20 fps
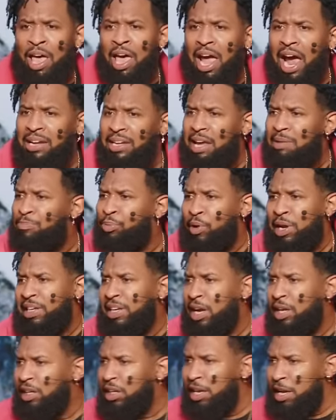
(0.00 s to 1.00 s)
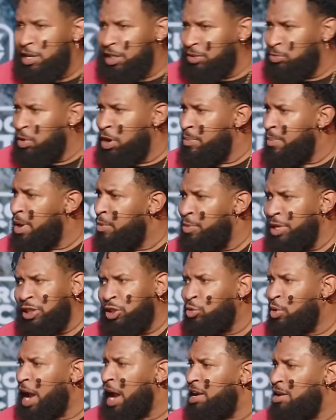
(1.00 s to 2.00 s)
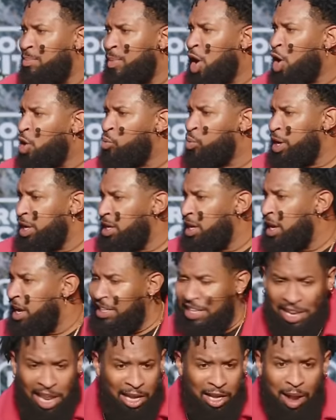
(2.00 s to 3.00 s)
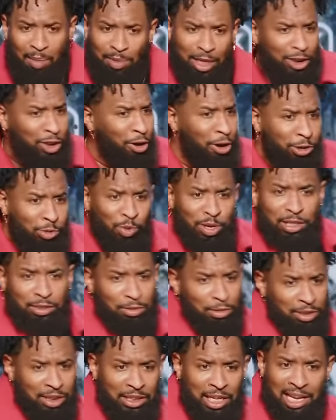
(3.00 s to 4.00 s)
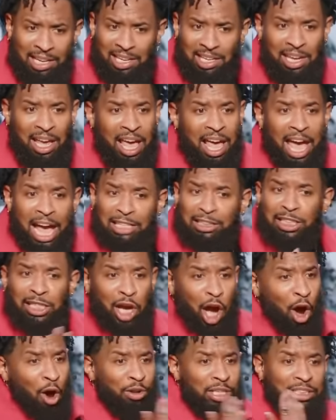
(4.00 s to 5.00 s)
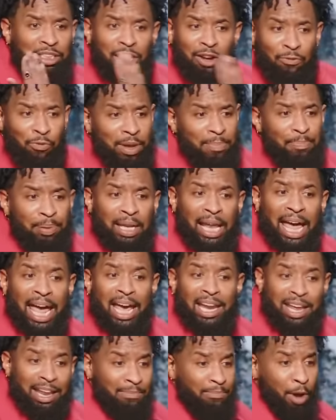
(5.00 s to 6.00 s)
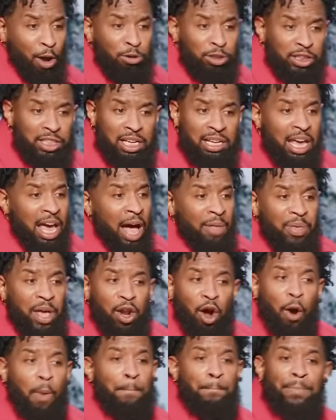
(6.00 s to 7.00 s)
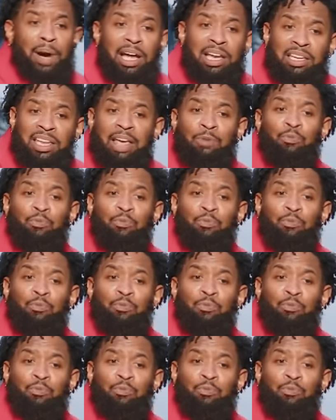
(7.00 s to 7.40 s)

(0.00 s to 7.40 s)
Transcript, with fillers: and they bring their leaders with them and we train them all weekend and they come to church with us on Sunday and see all the stuff we plan in motion. Then on Monday